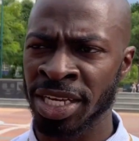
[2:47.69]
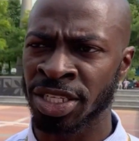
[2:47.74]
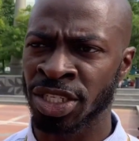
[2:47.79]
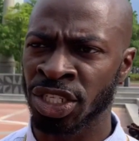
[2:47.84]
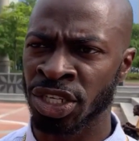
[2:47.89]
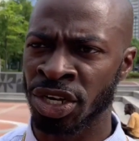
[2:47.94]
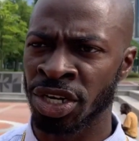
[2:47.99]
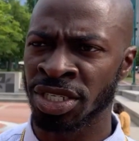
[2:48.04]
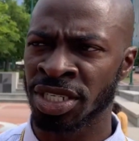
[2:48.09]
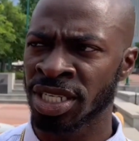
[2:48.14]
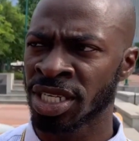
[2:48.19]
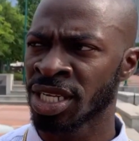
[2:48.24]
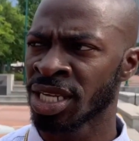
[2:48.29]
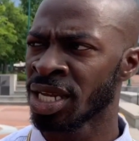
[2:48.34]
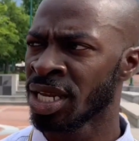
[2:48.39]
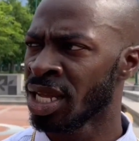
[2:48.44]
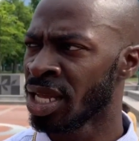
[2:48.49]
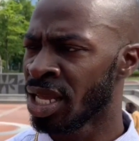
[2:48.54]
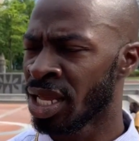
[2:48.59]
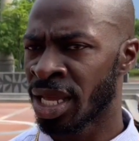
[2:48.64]
to Jersey
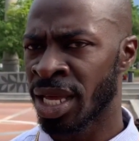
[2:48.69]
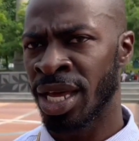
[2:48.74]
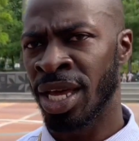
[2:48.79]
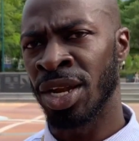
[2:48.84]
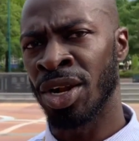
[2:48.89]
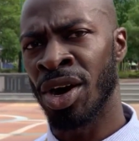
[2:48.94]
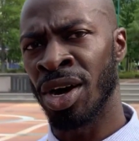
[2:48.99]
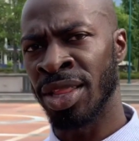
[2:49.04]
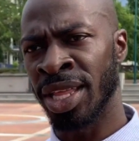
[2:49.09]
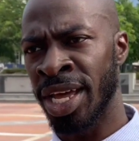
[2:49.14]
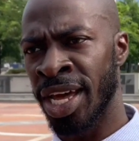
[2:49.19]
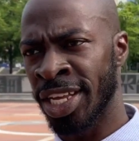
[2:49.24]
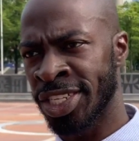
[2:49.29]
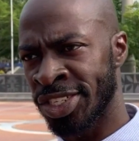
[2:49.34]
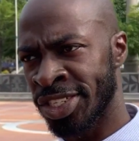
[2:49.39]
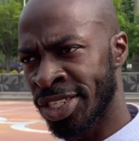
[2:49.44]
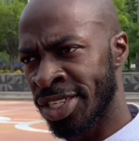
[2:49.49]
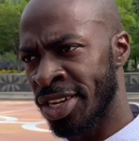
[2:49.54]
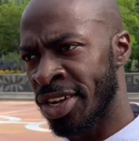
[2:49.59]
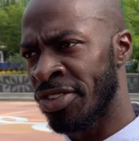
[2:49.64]
and all the
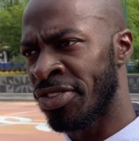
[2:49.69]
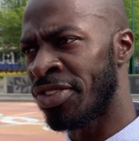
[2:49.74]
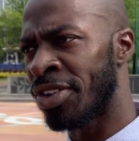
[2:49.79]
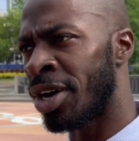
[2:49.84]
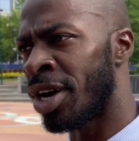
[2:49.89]
extra stuff.